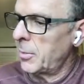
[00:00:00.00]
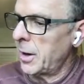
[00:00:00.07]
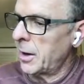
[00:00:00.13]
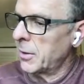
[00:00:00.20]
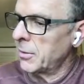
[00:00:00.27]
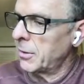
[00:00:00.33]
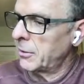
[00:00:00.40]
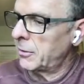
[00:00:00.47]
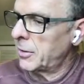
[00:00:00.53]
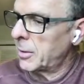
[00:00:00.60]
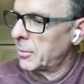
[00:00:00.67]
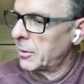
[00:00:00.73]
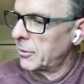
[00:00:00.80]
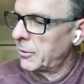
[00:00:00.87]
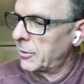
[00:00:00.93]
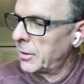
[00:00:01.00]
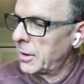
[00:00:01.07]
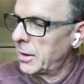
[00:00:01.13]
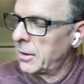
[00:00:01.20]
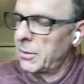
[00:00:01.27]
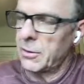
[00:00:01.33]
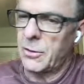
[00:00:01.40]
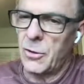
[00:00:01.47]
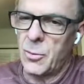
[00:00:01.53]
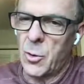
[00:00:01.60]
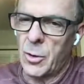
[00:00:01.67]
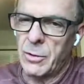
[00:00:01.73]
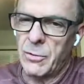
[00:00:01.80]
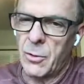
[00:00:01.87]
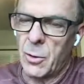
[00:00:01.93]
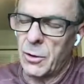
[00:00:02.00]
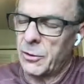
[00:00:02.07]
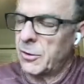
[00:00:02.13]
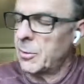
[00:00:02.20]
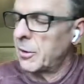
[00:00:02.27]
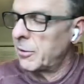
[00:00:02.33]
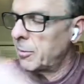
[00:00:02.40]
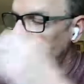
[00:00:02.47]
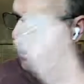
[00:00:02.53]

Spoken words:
bigger. This number's, the 2.4 is so much